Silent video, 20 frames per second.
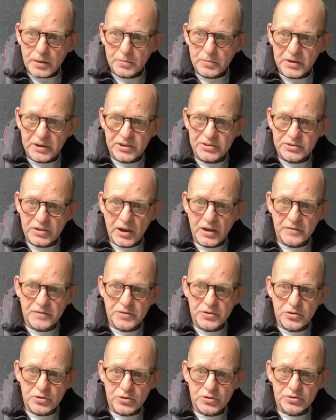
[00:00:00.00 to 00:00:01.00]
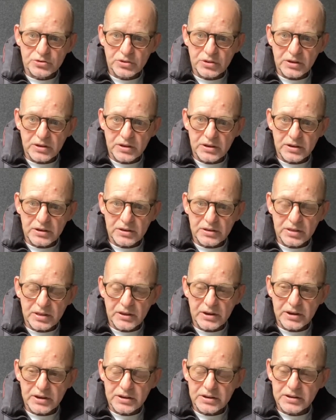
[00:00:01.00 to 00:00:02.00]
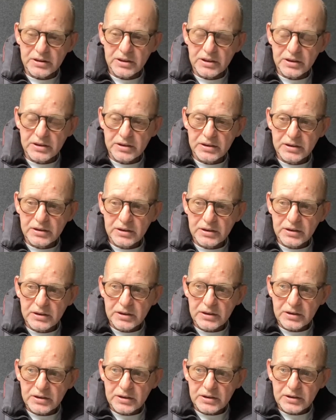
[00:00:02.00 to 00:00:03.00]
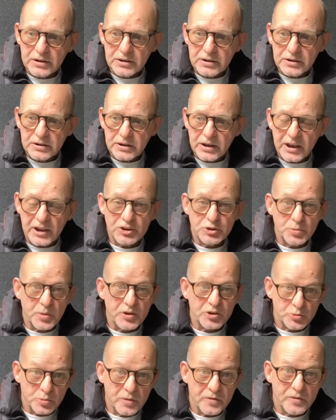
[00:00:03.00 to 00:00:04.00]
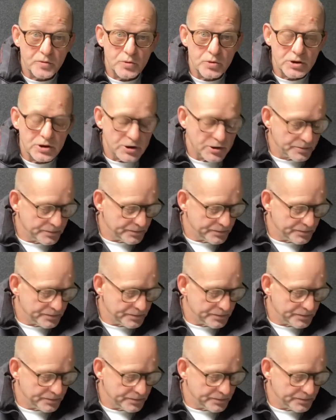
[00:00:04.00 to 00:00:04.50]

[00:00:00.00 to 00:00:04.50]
because they have used their own experts before.